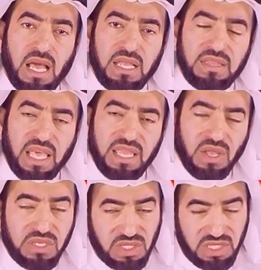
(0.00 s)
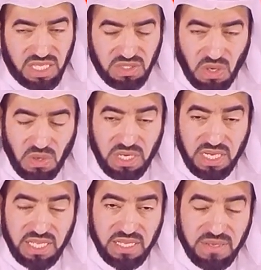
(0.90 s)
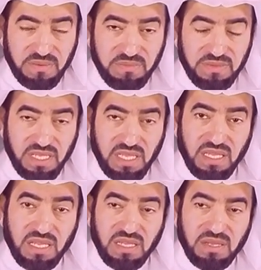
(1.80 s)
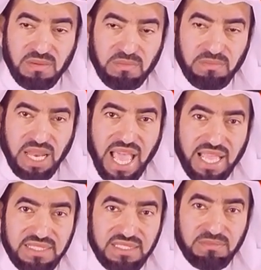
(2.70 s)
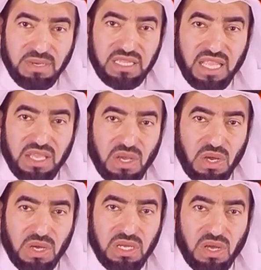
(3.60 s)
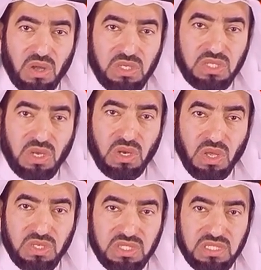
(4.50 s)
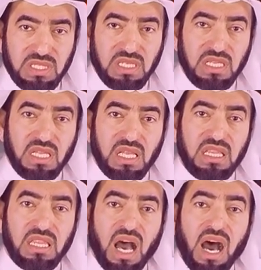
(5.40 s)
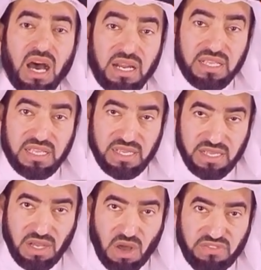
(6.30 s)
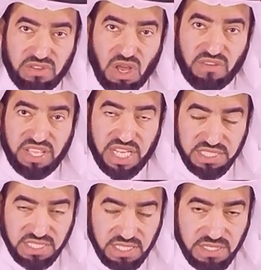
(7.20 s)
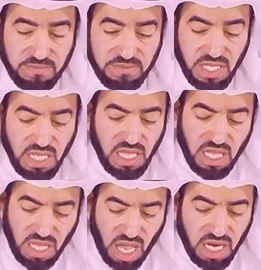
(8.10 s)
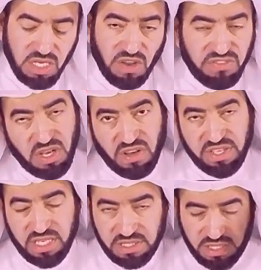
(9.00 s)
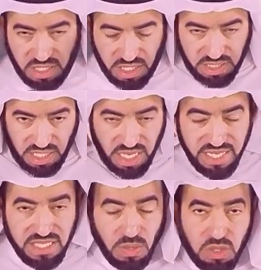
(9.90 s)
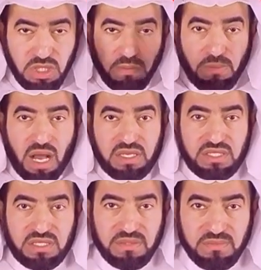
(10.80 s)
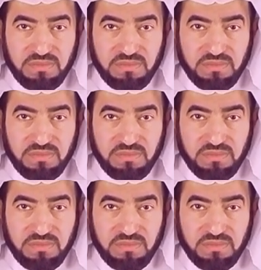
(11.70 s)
And they lost not only land, but they also lost the Ark of Covenant. The Ark of Covenant is a, is a wooden box.